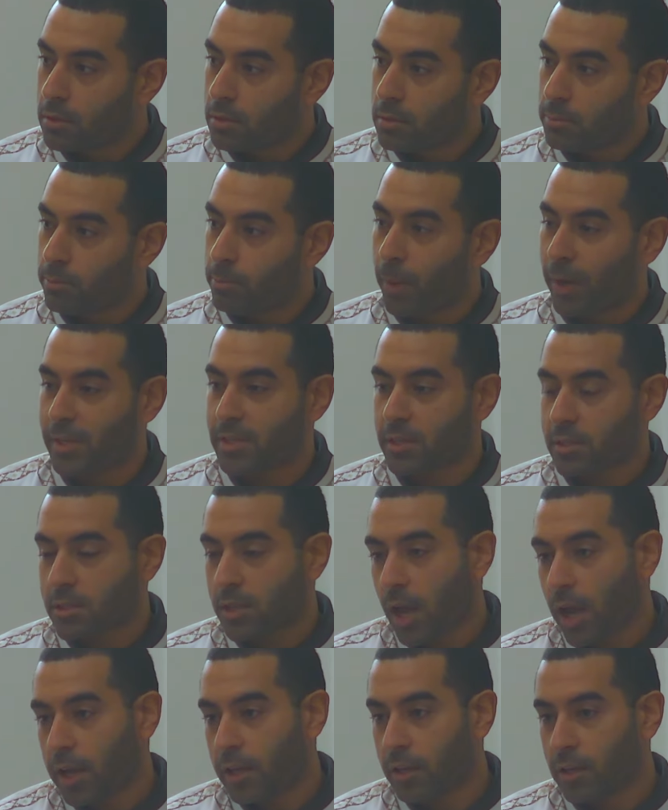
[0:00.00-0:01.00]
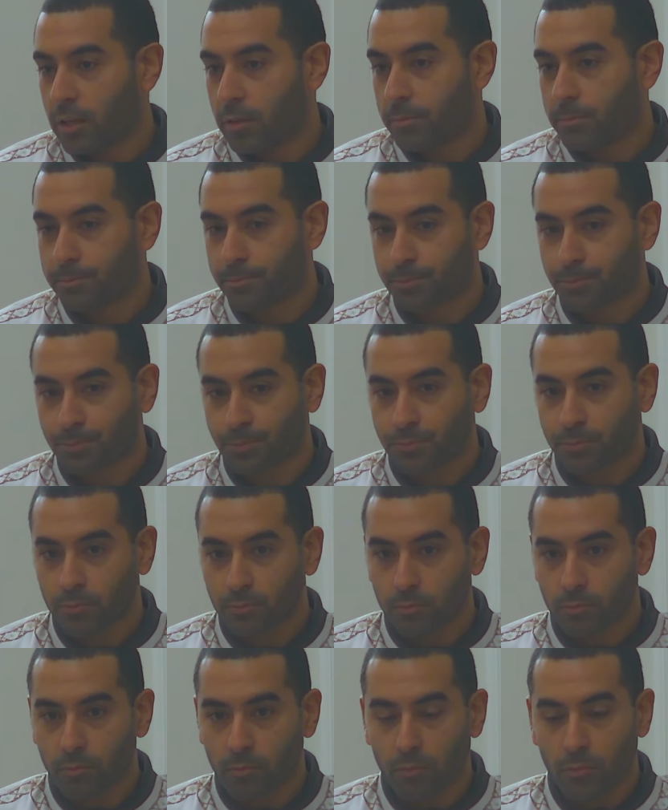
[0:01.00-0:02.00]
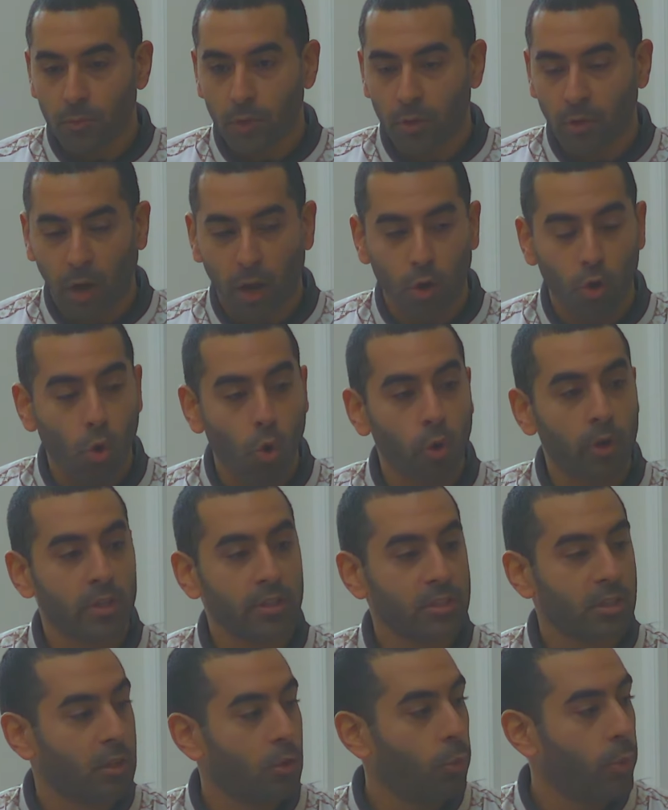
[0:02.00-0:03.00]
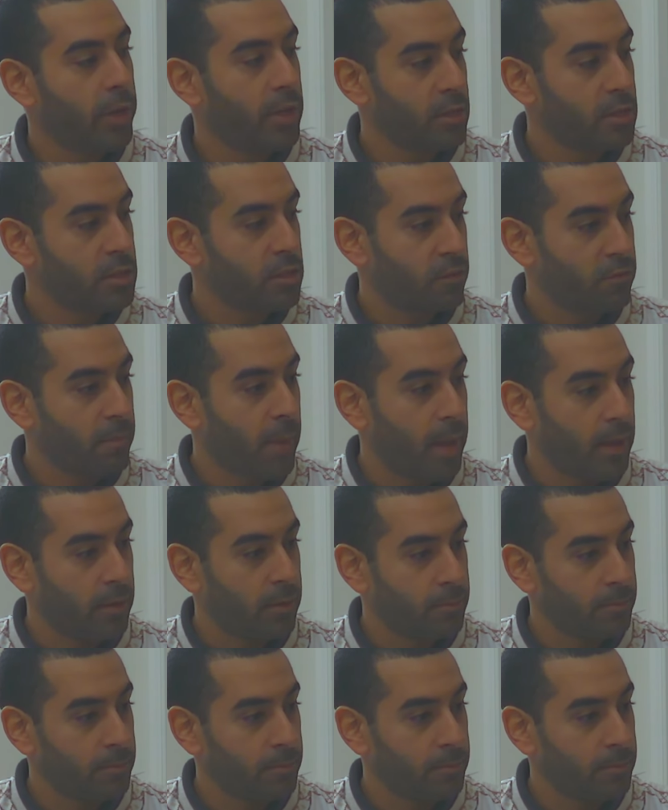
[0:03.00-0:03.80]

by society, right, according to the witness of men.